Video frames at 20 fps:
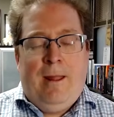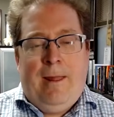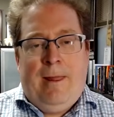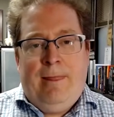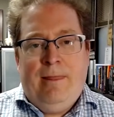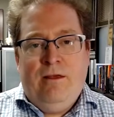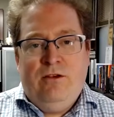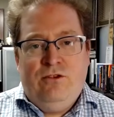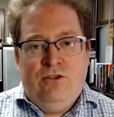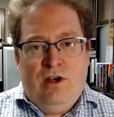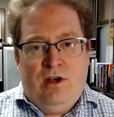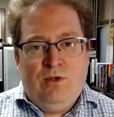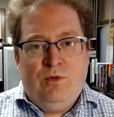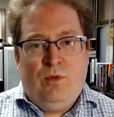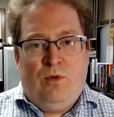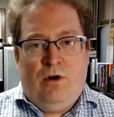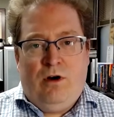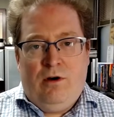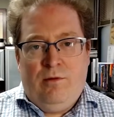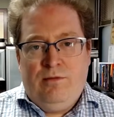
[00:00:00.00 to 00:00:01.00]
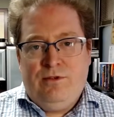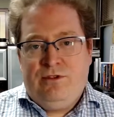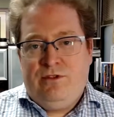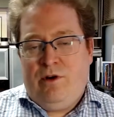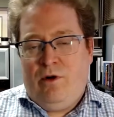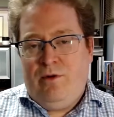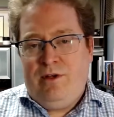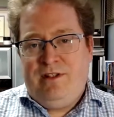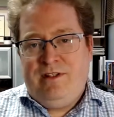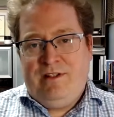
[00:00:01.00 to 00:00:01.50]
The judge will almost
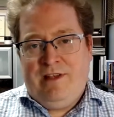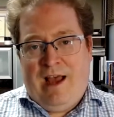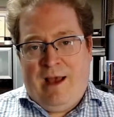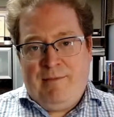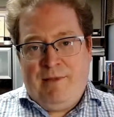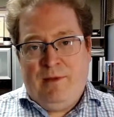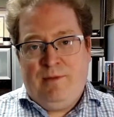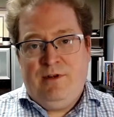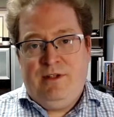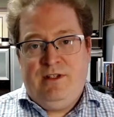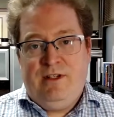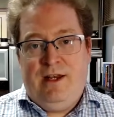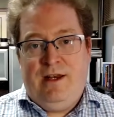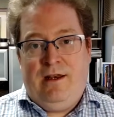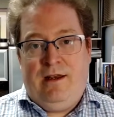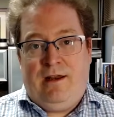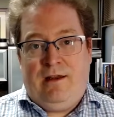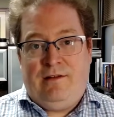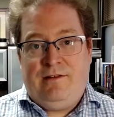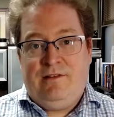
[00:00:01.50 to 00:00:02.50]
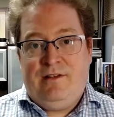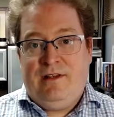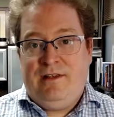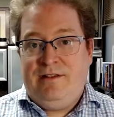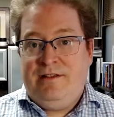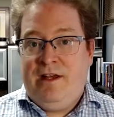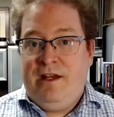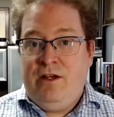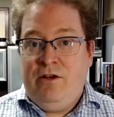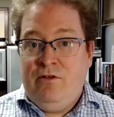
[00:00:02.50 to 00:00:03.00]
always stop the proceedings and
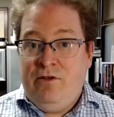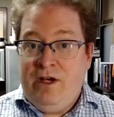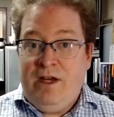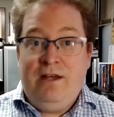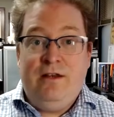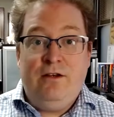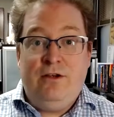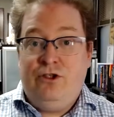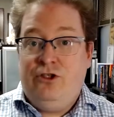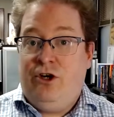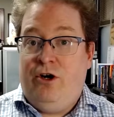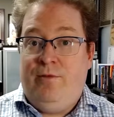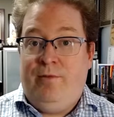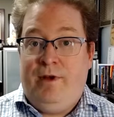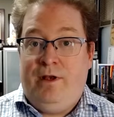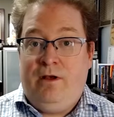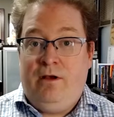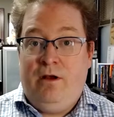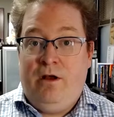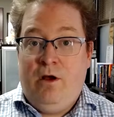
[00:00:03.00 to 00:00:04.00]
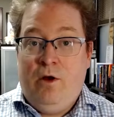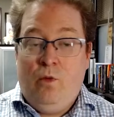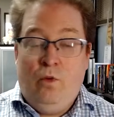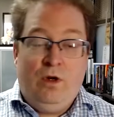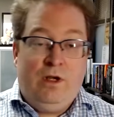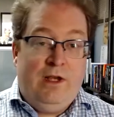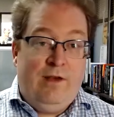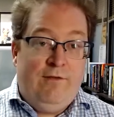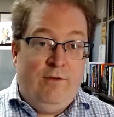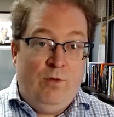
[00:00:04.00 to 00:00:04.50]
say, you need an adjournment, we'll
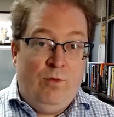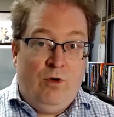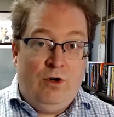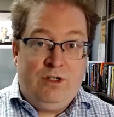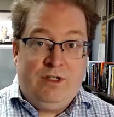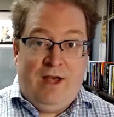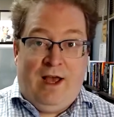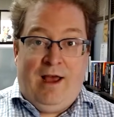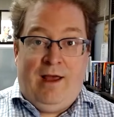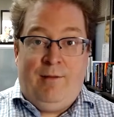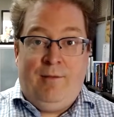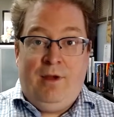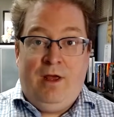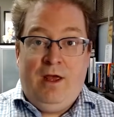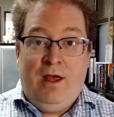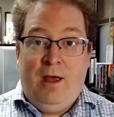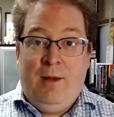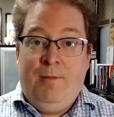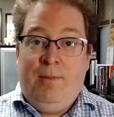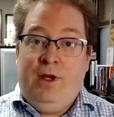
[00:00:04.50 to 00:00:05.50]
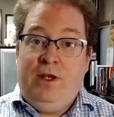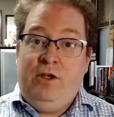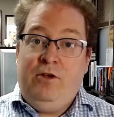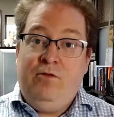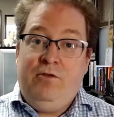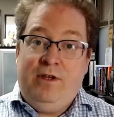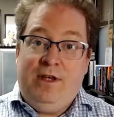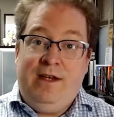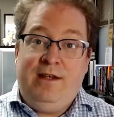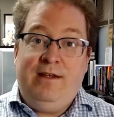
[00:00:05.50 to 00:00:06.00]
give you more time, but you
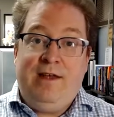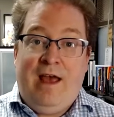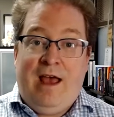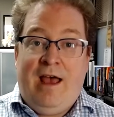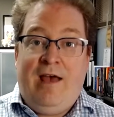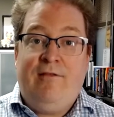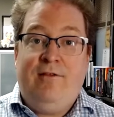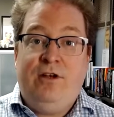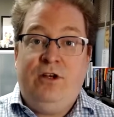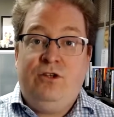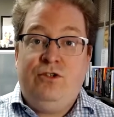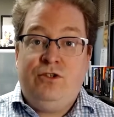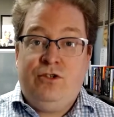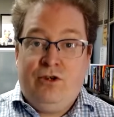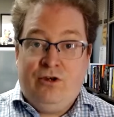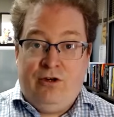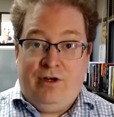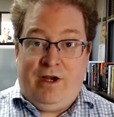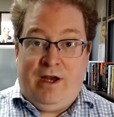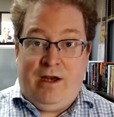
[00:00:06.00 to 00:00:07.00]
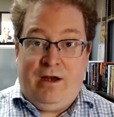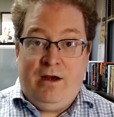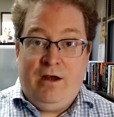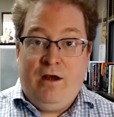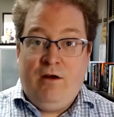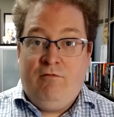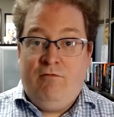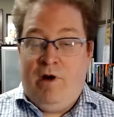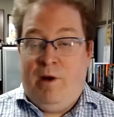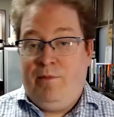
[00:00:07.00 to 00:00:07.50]
need to have an attorney
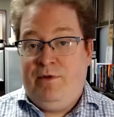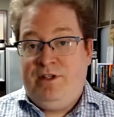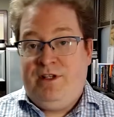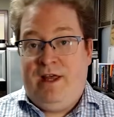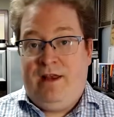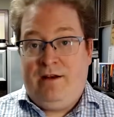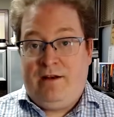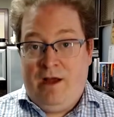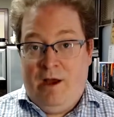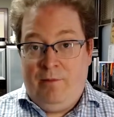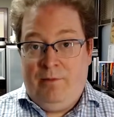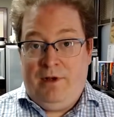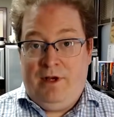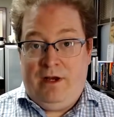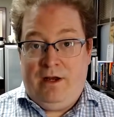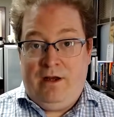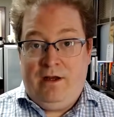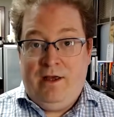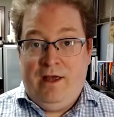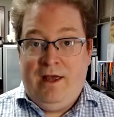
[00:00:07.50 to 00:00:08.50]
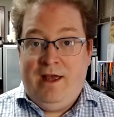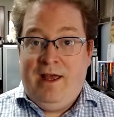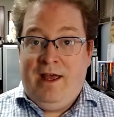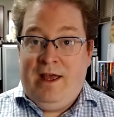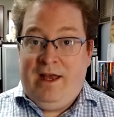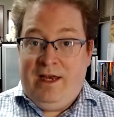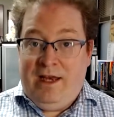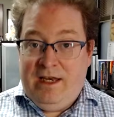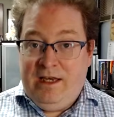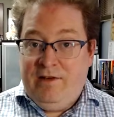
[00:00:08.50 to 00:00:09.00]
represent a company.
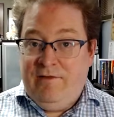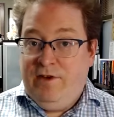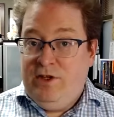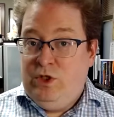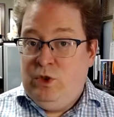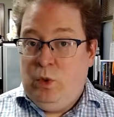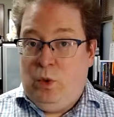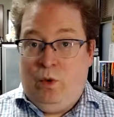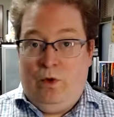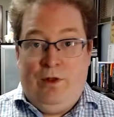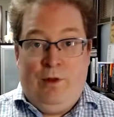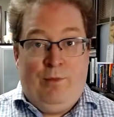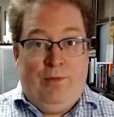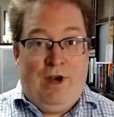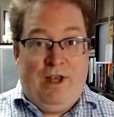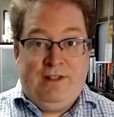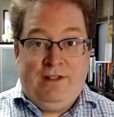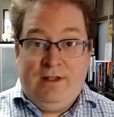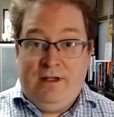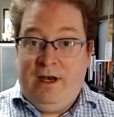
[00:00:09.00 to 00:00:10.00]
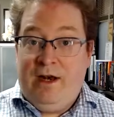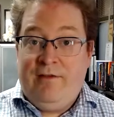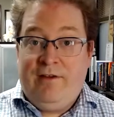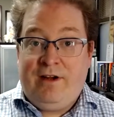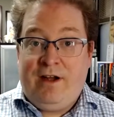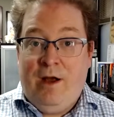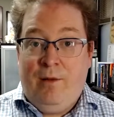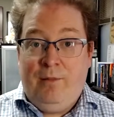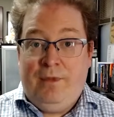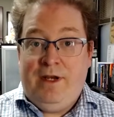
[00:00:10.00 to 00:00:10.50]
An individual, the president of a
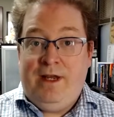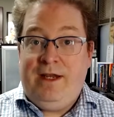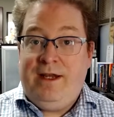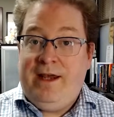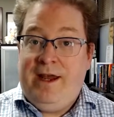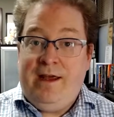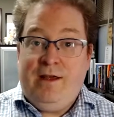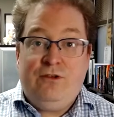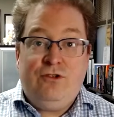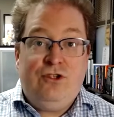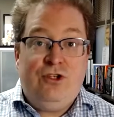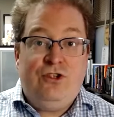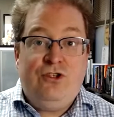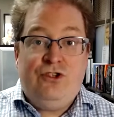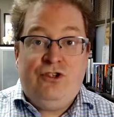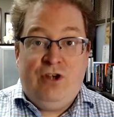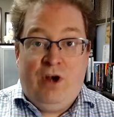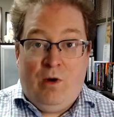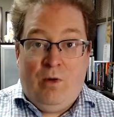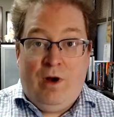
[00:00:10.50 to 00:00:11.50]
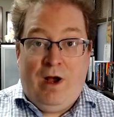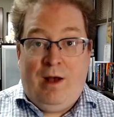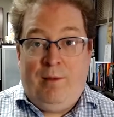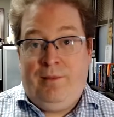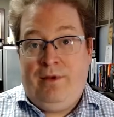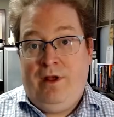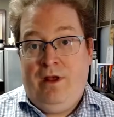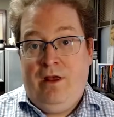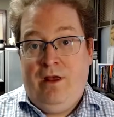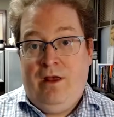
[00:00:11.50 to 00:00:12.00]
company, can't just show up
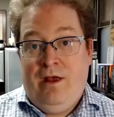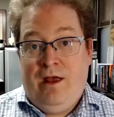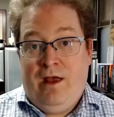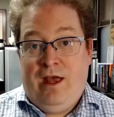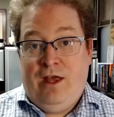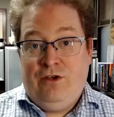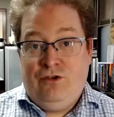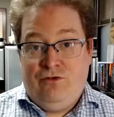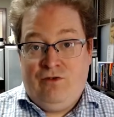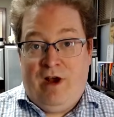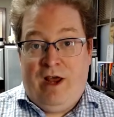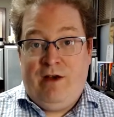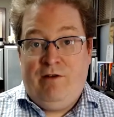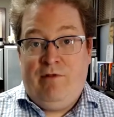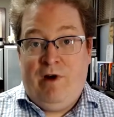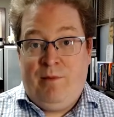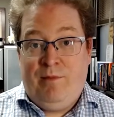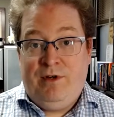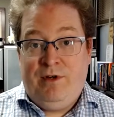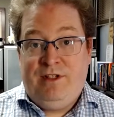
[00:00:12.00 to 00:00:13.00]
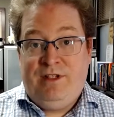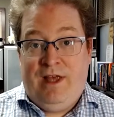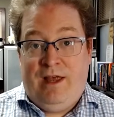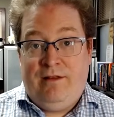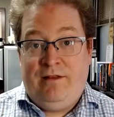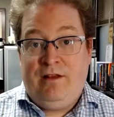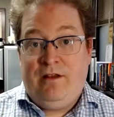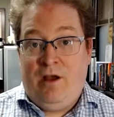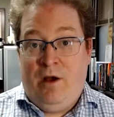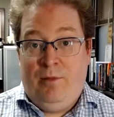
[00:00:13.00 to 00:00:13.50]
and try to represent
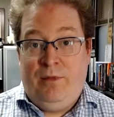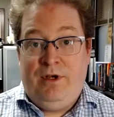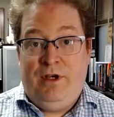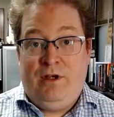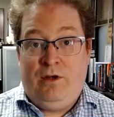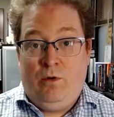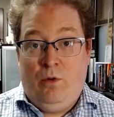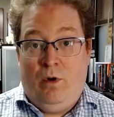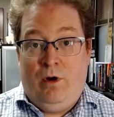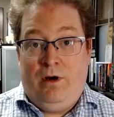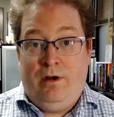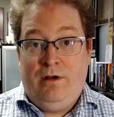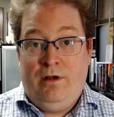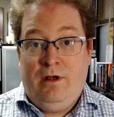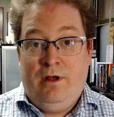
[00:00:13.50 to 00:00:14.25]
the company in court.